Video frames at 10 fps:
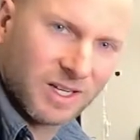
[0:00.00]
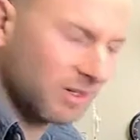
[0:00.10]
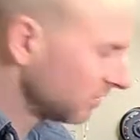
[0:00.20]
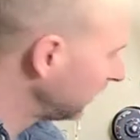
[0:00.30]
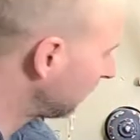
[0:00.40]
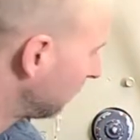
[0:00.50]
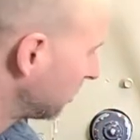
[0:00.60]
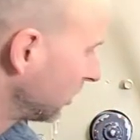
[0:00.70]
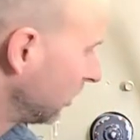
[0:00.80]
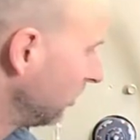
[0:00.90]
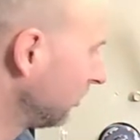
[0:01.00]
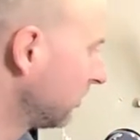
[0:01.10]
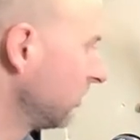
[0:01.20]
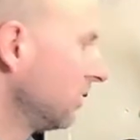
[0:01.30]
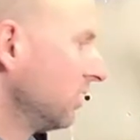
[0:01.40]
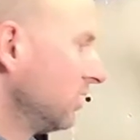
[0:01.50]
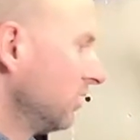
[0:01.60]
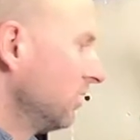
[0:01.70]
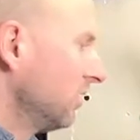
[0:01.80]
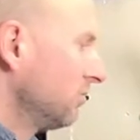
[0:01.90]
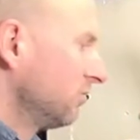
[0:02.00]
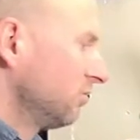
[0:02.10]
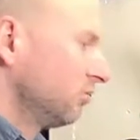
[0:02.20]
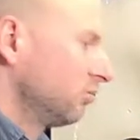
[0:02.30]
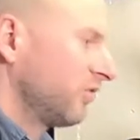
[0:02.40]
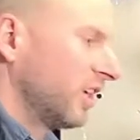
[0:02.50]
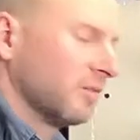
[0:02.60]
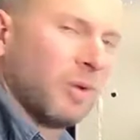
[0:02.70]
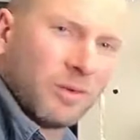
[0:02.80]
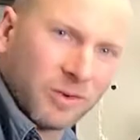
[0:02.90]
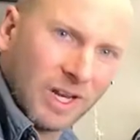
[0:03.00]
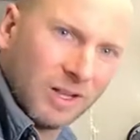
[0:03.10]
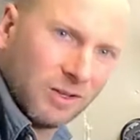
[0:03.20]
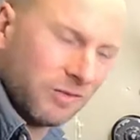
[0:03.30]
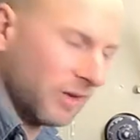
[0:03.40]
there. I think that's where she goes. We'll find a spot for that little